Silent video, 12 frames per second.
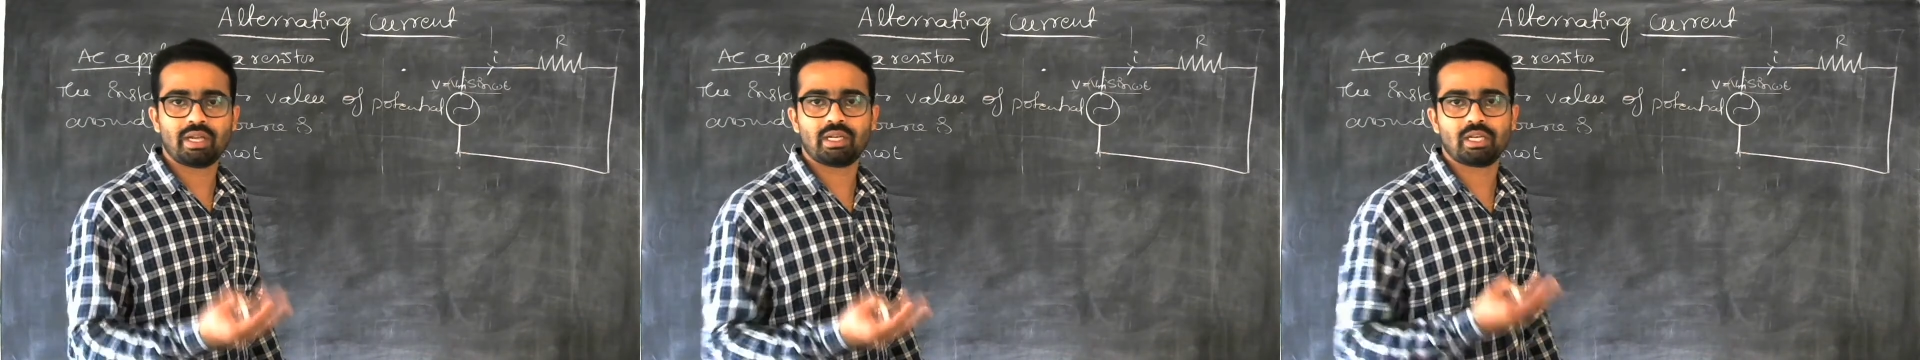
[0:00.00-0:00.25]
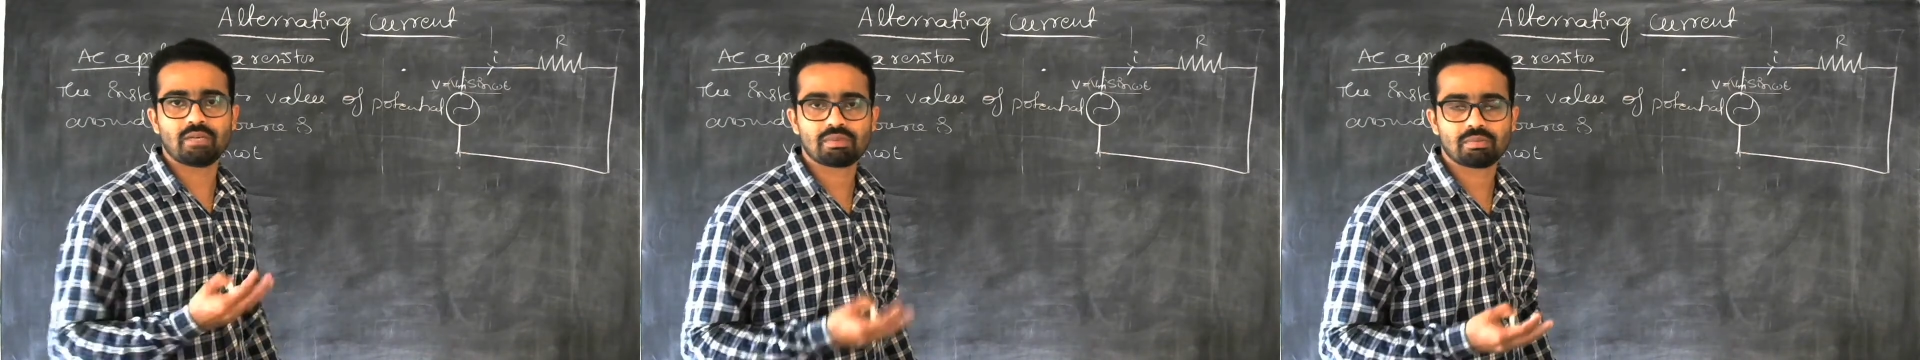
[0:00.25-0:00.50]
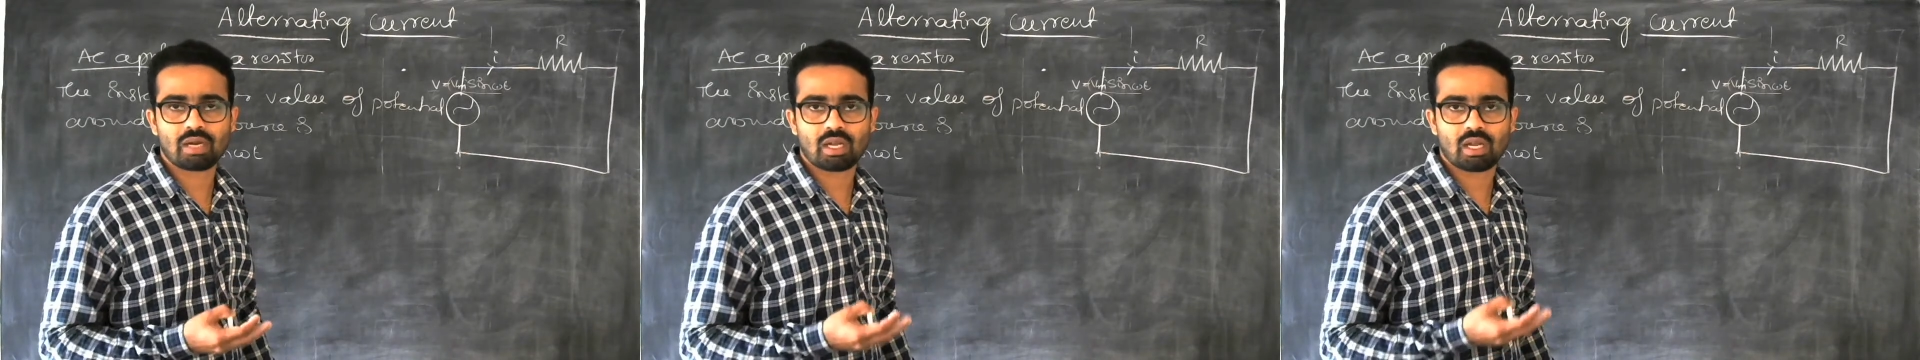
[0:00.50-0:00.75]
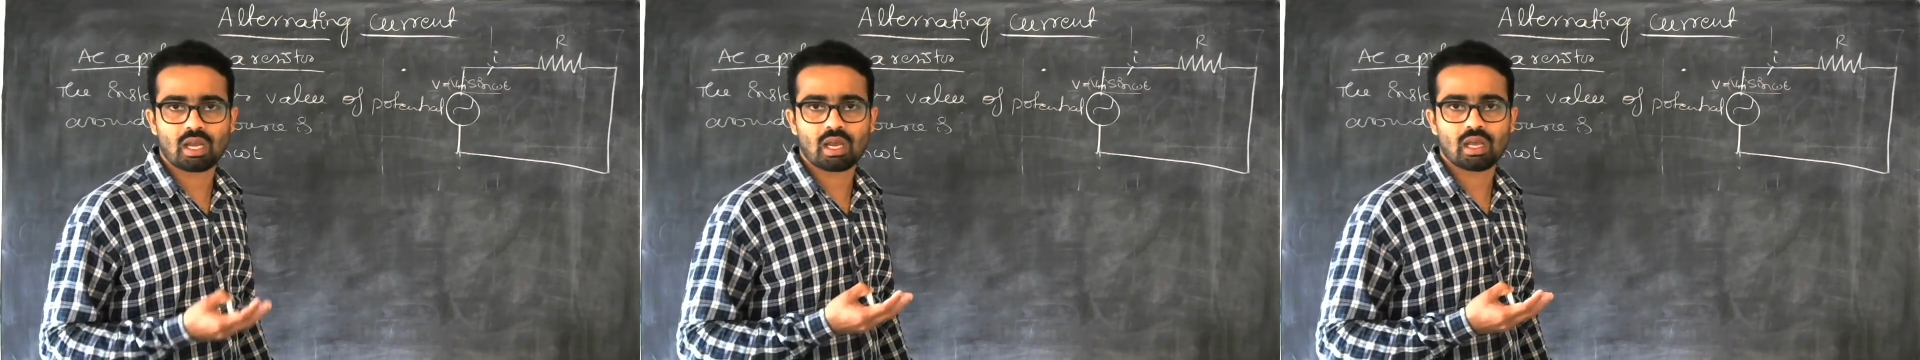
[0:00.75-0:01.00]
terms, but
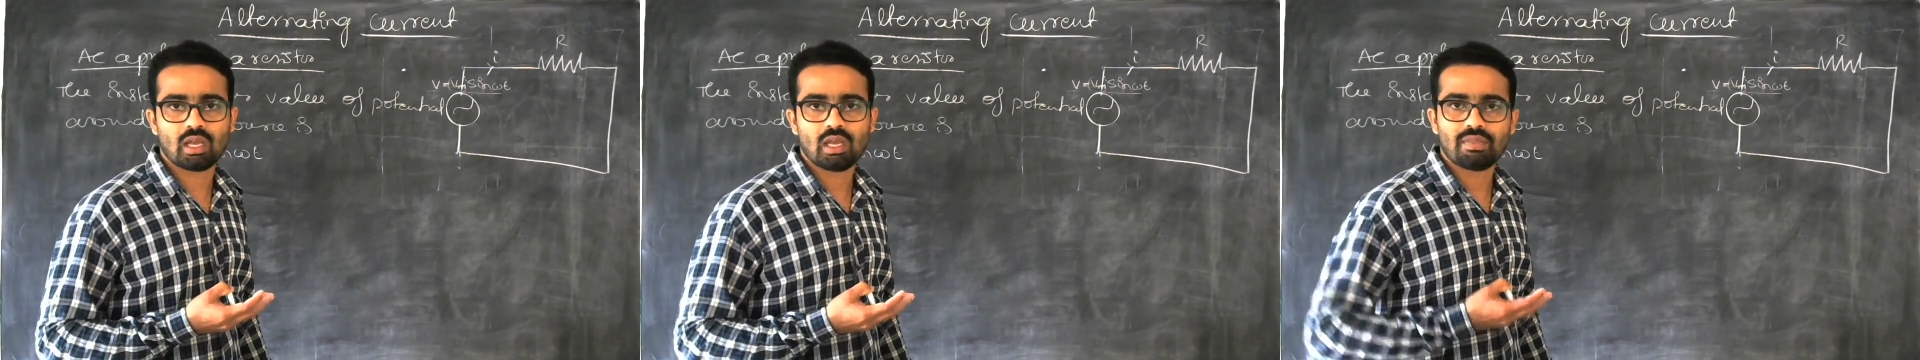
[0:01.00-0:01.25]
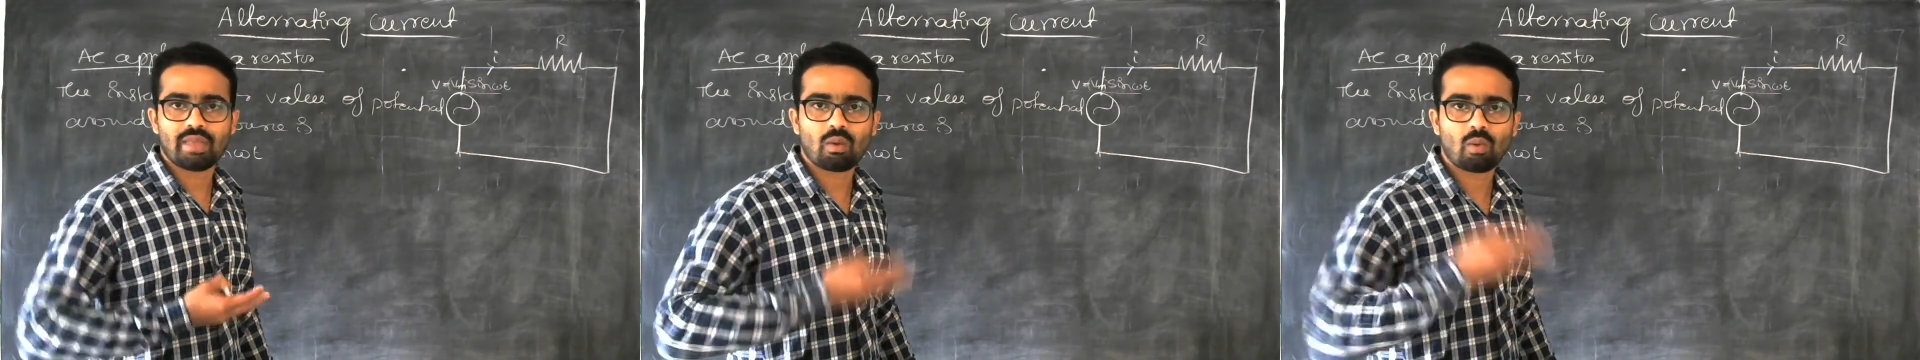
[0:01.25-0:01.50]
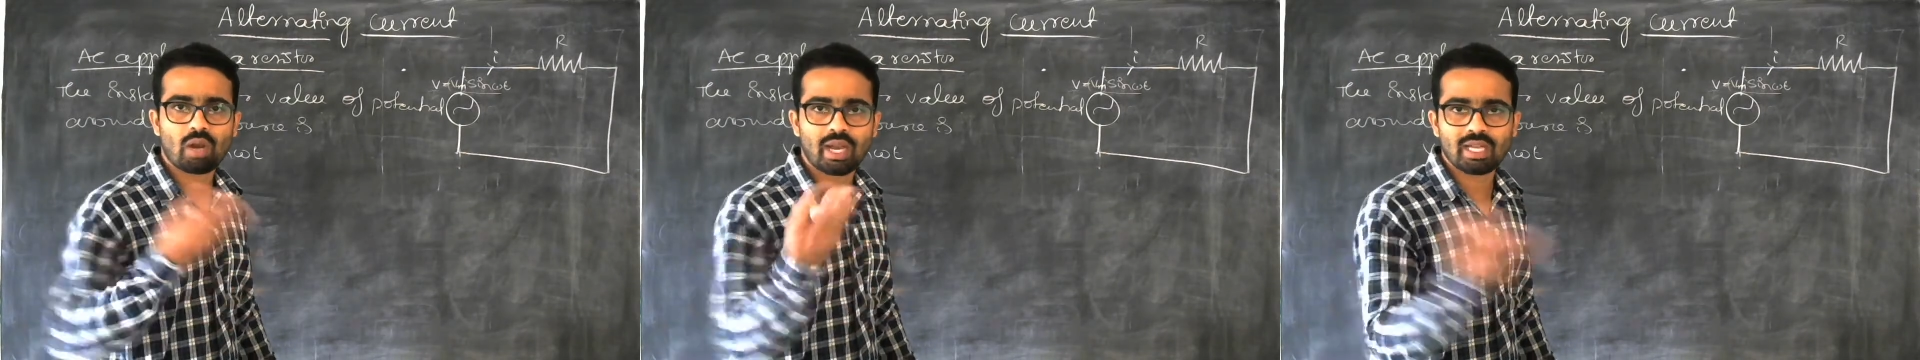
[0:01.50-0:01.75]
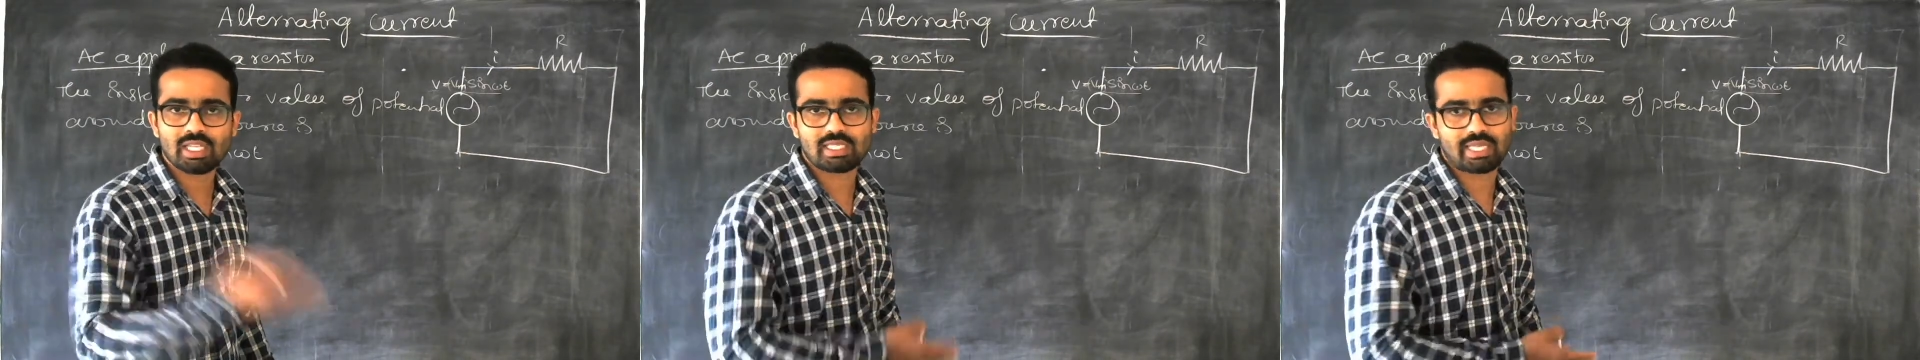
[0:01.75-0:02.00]
they're one
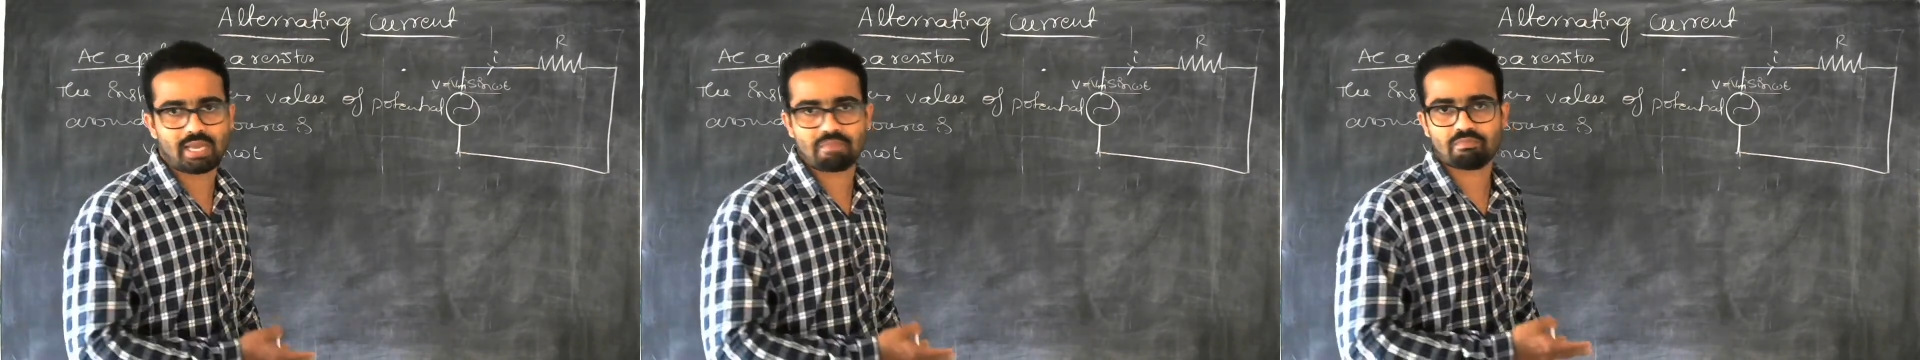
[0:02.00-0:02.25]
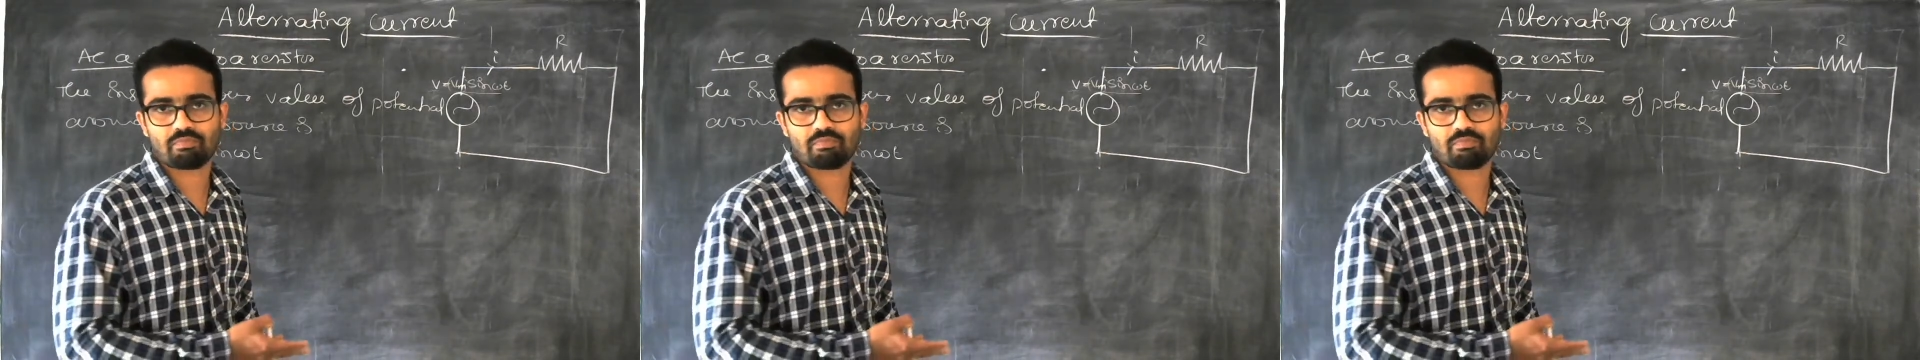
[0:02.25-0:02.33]
and the same.